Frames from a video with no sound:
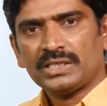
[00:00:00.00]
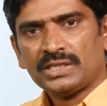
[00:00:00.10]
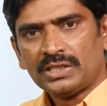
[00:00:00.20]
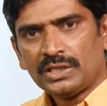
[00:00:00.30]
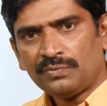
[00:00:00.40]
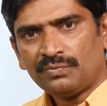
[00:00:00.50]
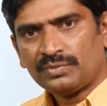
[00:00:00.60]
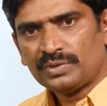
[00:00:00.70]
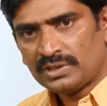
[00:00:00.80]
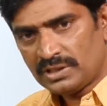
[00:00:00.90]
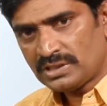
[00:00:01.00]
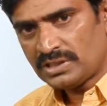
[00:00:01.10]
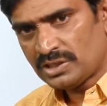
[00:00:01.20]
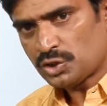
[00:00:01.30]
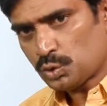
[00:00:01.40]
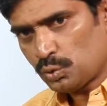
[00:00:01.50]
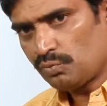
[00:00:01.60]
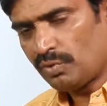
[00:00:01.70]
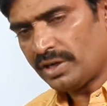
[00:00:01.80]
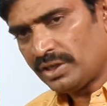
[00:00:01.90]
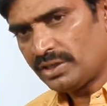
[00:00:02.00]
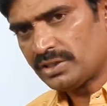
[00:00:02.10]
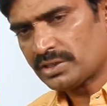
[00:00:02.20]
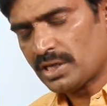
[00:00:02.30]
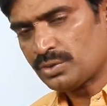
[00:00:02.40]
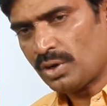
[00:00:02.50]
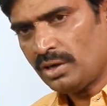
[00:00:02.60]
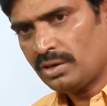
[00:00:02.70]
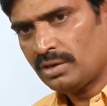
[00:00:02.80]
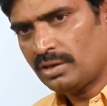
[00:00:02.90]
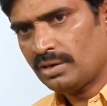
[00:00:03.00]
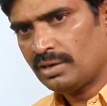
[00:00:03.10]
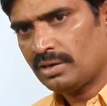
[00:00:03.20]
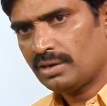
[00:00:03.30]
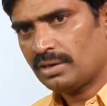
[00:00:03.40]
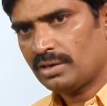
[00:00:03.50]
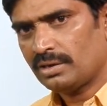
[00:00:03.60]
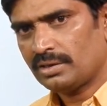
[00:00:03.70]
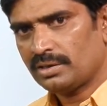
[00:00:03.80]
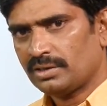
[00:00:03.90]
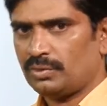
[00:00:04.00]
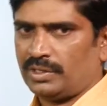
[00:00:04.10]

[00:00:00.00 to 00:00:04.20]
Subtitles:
if this is true for integers also. Okay,